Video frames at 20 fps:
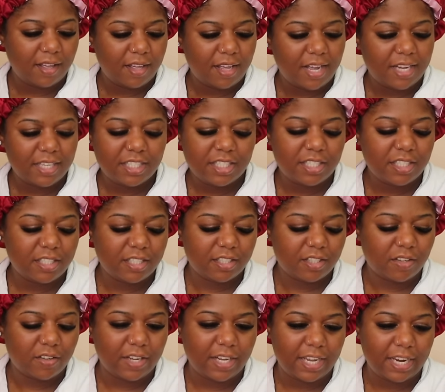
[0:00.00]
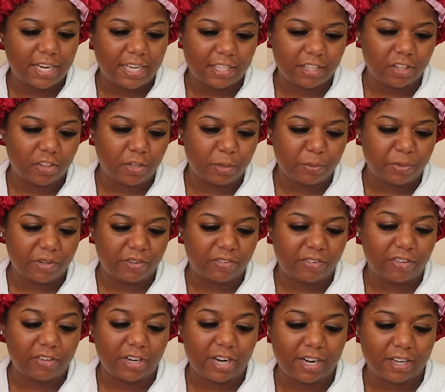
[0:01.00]
I should just go ahead and get the
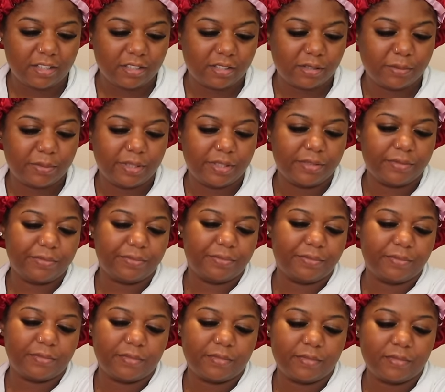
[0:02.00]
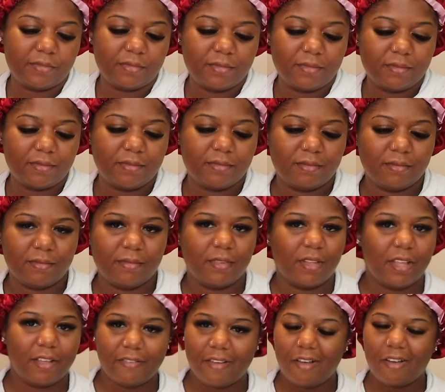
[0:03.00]
3.4 ounce, but
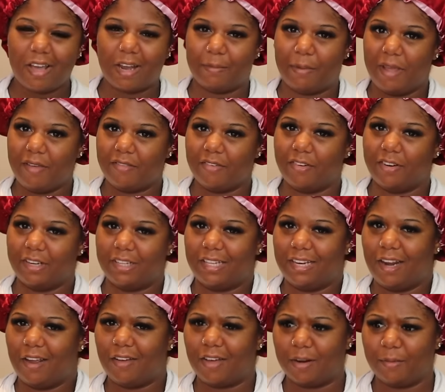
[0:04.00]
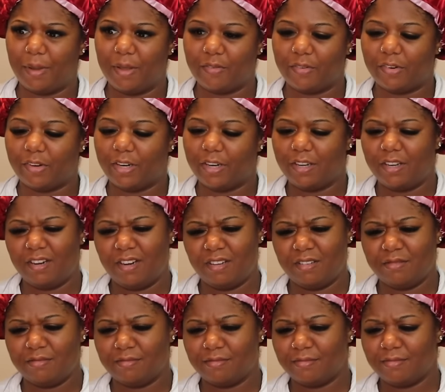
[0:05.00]
if I don't gotta pay for it, then I don't gotta pay for it, you know?
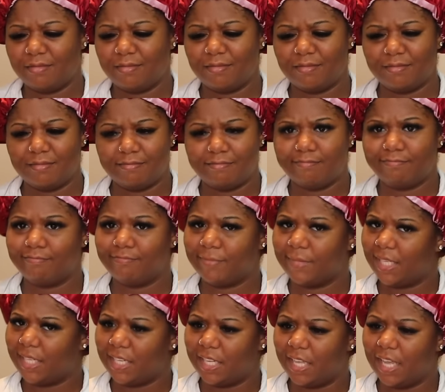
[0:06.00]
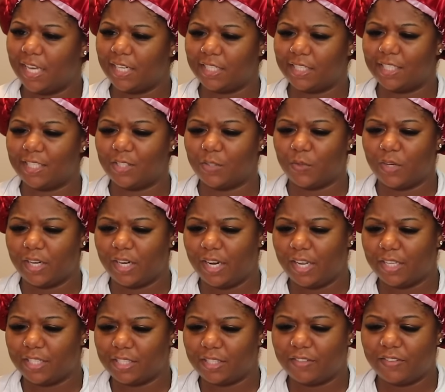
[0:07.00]
That just is what it
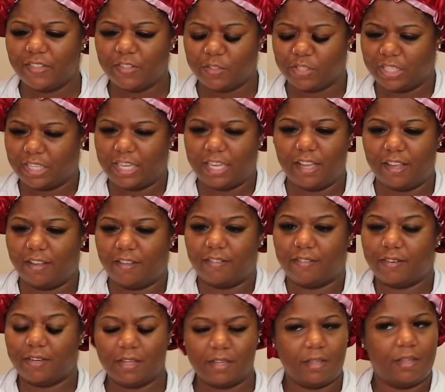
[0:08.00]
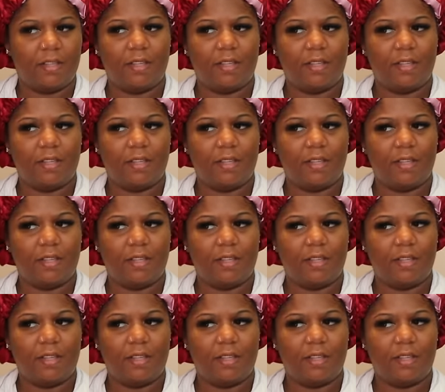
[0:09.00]
is. It feels a gift